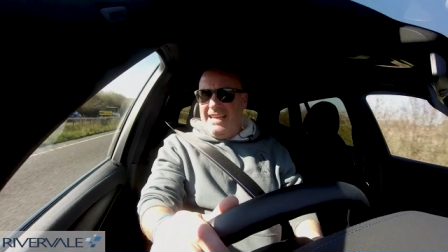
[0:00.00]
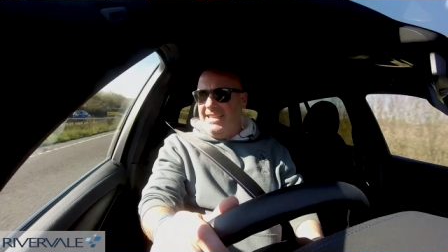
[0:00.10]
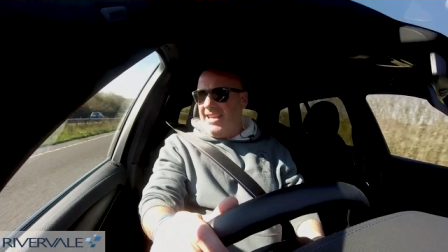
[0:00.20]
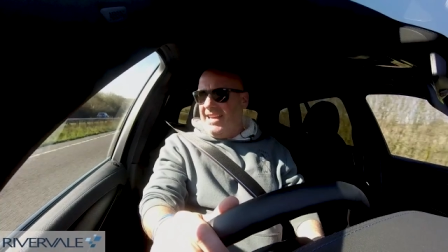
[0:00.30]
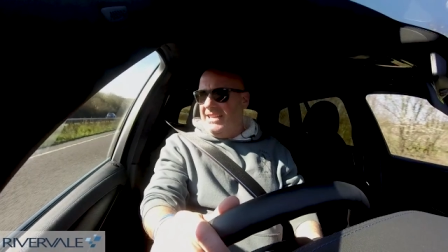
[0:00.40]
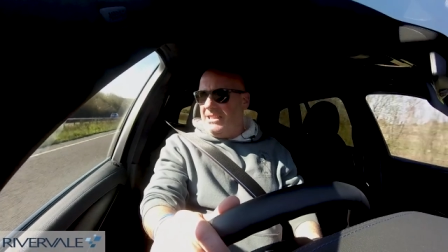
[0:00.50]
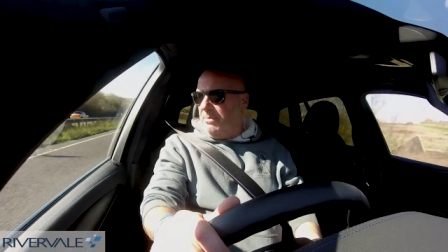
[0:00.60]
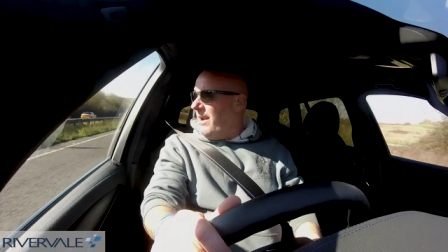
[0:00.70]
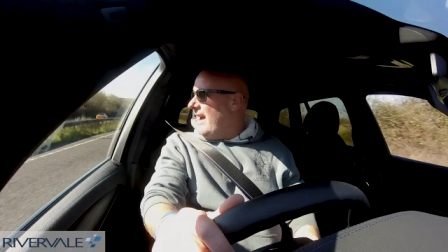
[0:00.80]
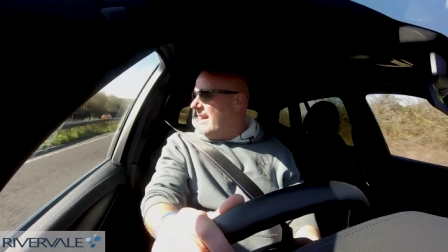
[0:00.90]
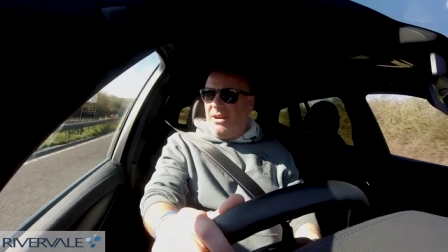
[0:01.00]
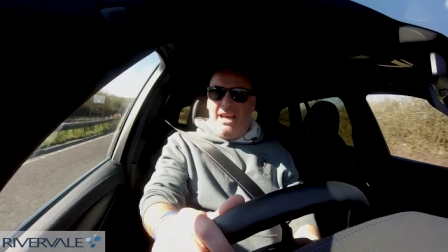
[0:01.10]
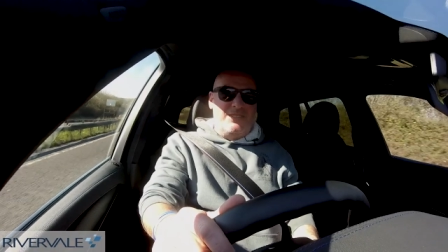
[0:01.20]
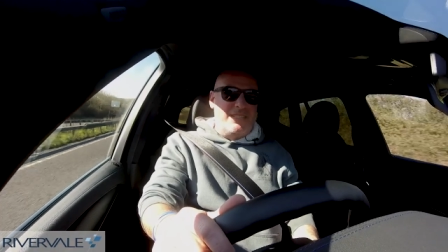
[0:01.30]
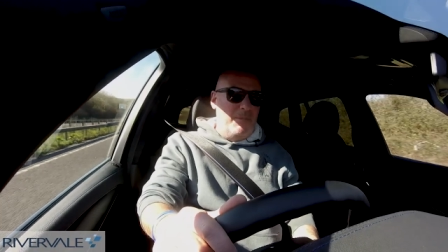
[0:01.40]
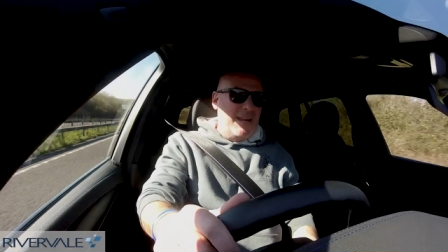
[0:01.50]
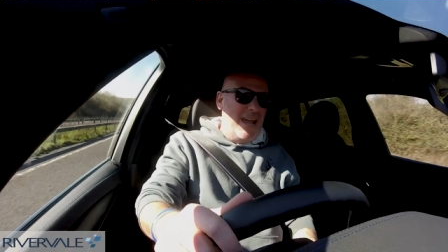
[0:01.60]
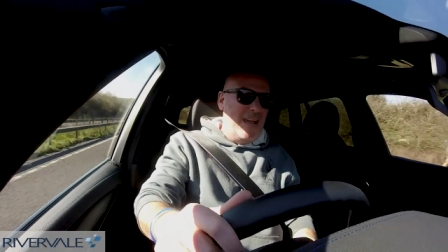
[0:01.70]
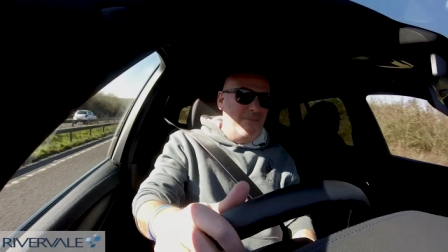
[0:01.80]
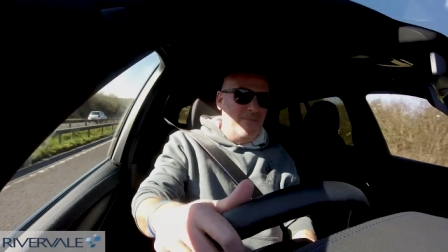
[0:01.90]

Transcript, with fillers: LED display, we'll have some of that.